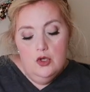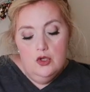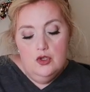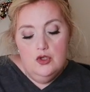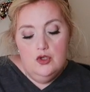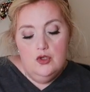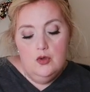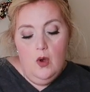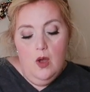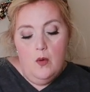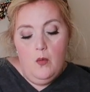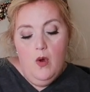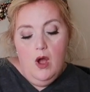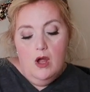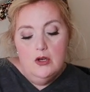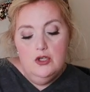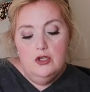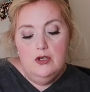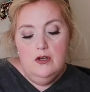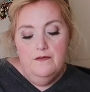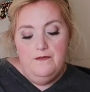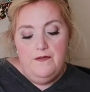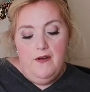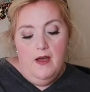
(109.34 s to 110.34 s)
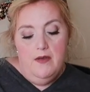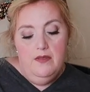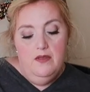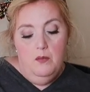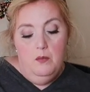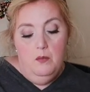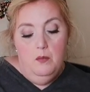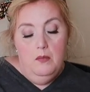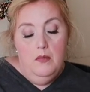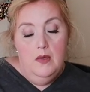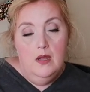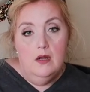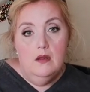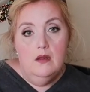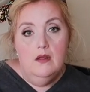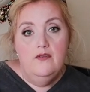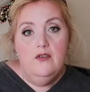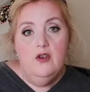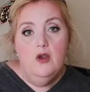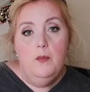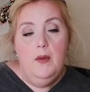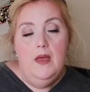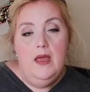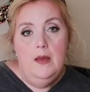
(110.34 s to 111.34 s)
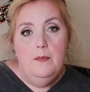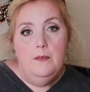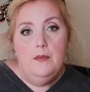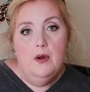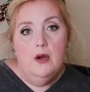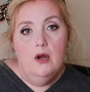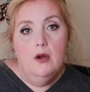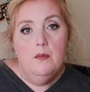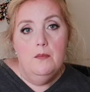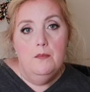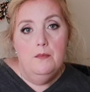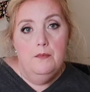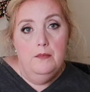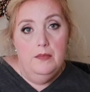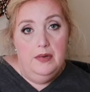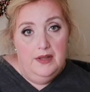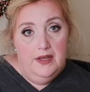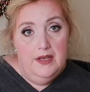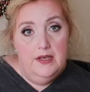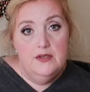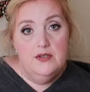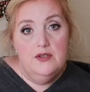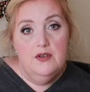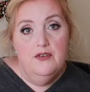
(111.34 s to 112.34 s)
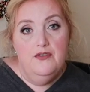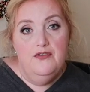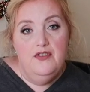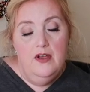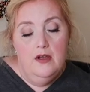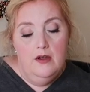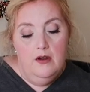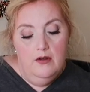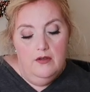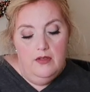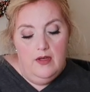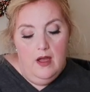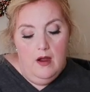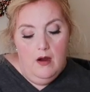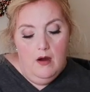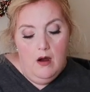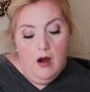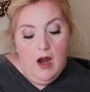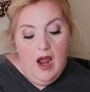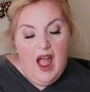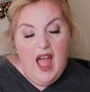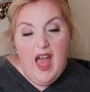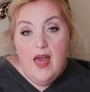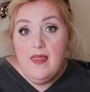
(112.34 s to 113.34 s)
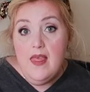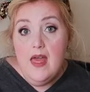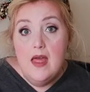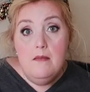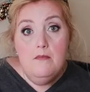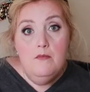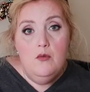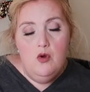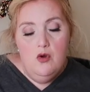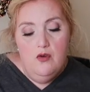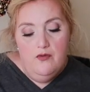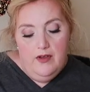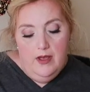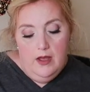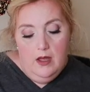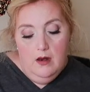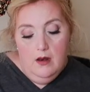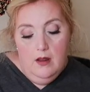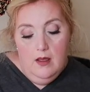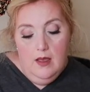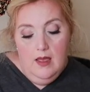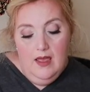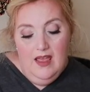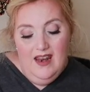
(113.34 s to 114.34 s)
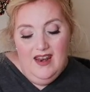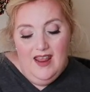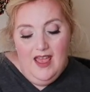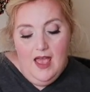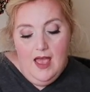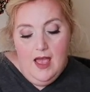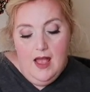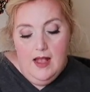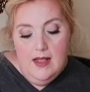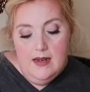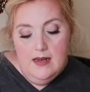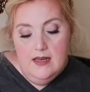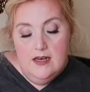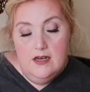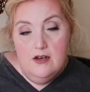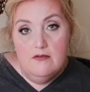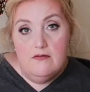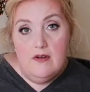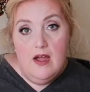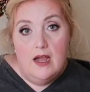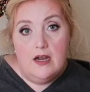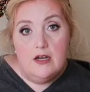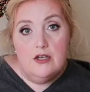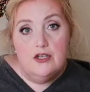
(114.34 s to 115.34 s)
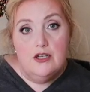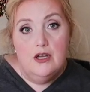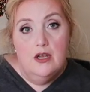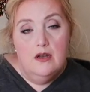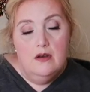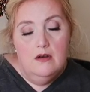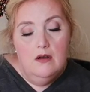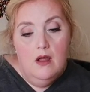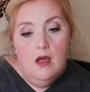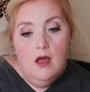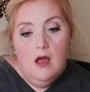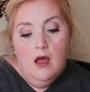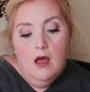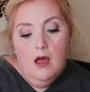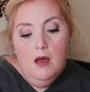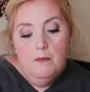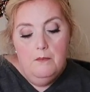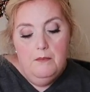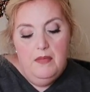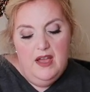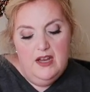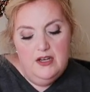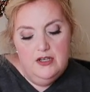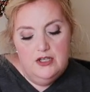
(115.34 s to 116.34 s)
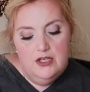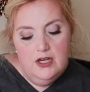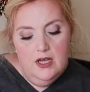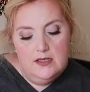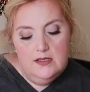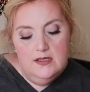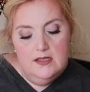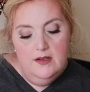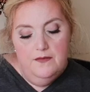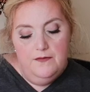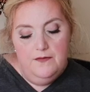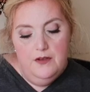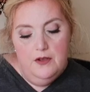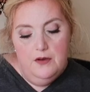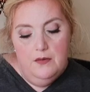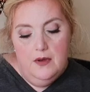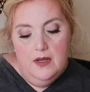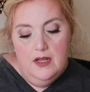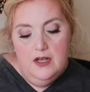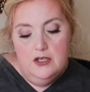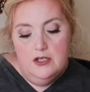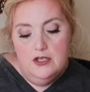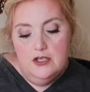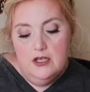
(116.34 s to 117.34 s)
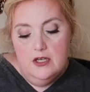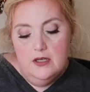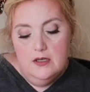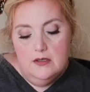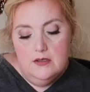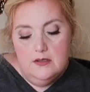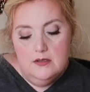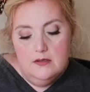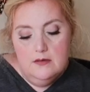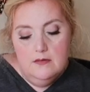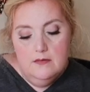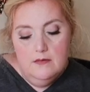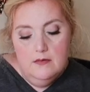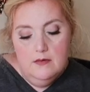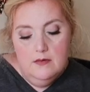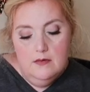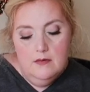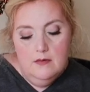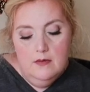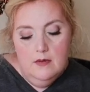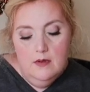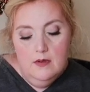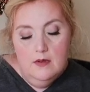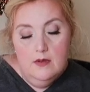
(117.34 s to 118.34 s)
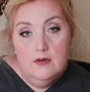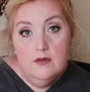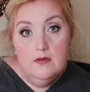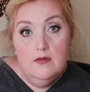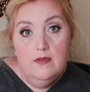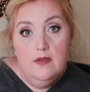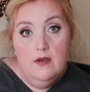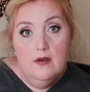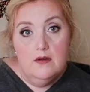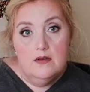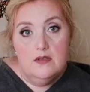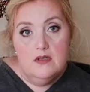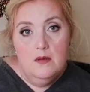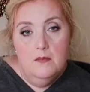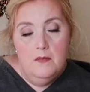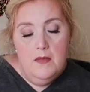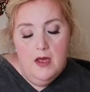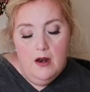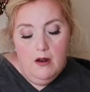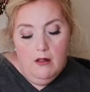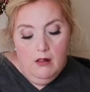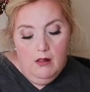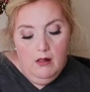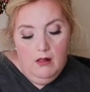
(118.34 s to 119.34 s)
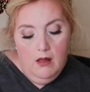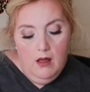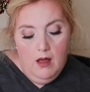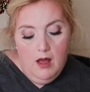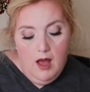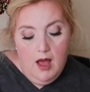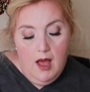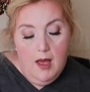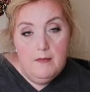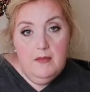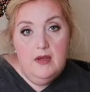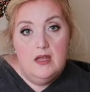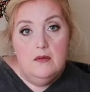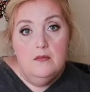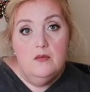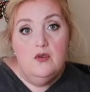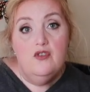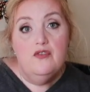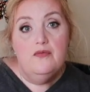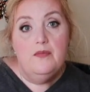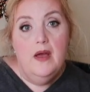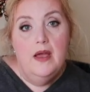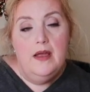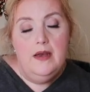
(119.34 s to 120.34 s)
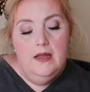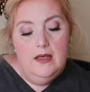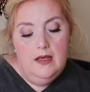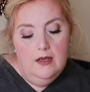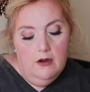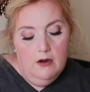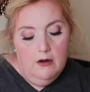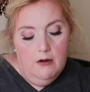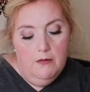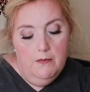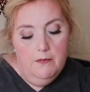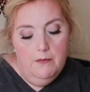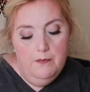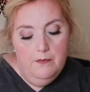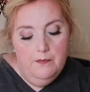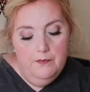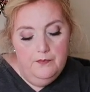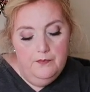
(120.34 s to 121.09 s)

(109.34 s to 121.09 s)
So I want you to find the middle of your paper, place your finger there, and then move it in any direction by just a few inches. There's the middle. I'm going to move mine here.